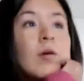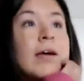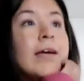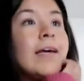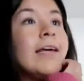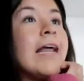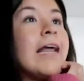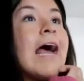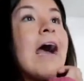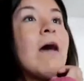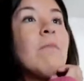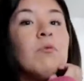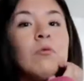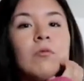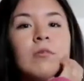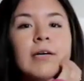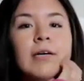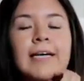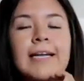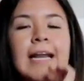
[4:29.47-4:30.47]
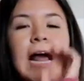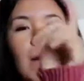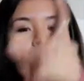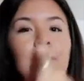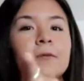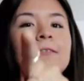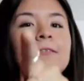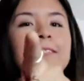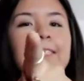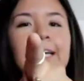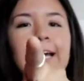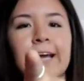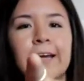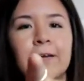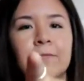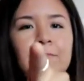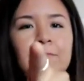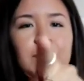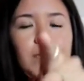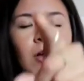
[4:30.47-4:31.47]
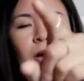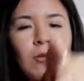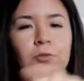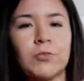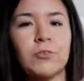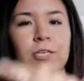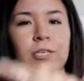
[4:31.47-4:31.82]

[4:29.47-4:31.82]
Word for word: an apple an apple a day also